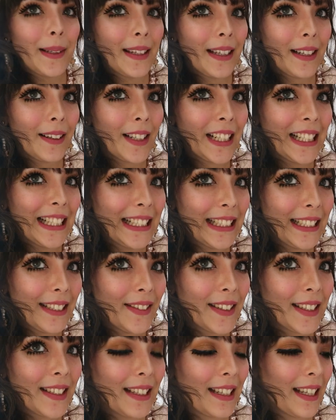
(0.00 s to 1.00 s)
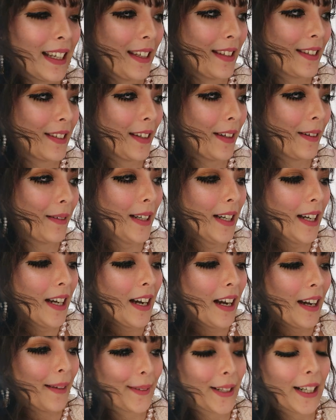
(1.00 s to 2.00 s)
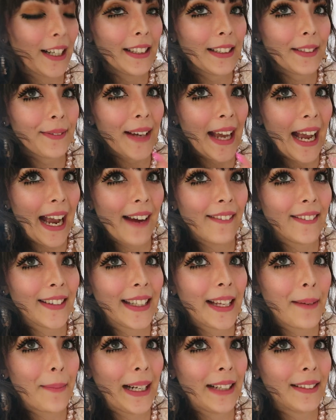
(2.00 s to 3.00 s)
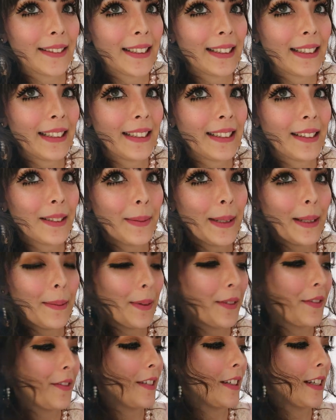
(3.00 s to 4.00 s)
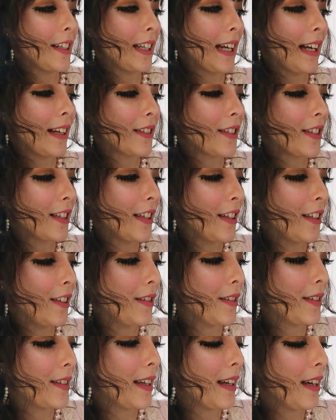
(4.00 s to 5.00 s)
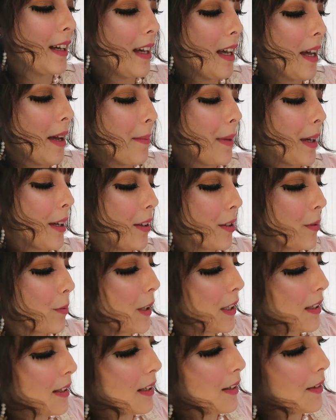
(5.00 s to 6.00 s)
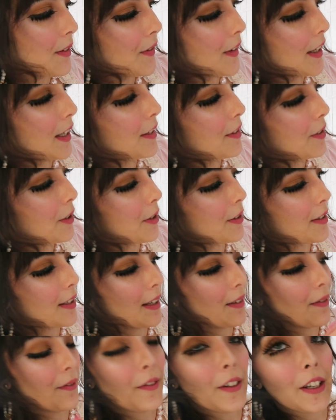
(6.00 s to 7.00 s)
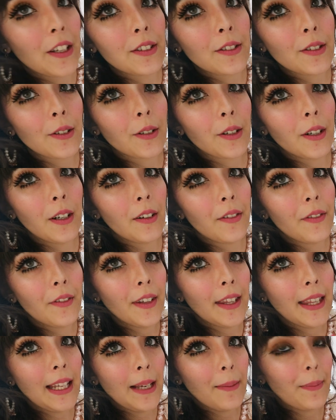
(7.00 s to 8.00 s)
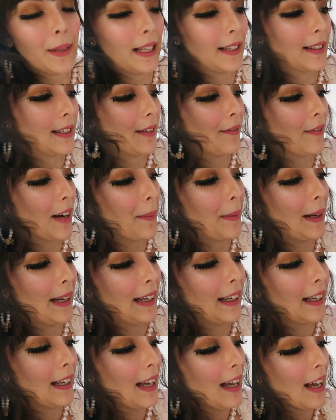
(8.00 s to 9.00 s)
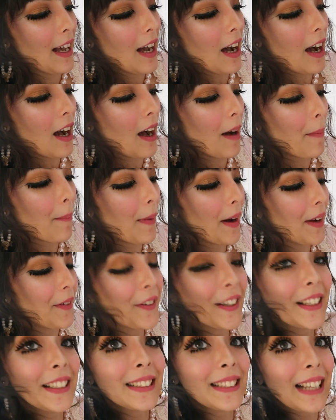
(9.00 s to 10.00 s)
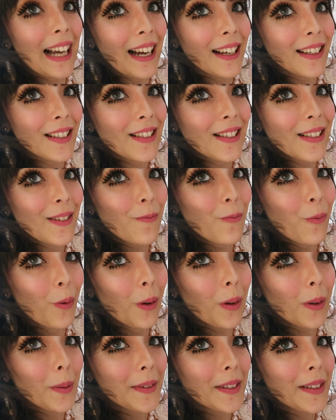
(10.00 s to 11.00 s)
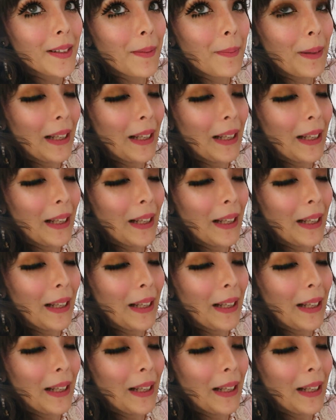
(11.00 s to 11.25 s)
but they're kind of sticky so I'm kind of airing them out a little bit before I actually use it because when I first got it and first took off the plastic wrapping my fingers are actually warped to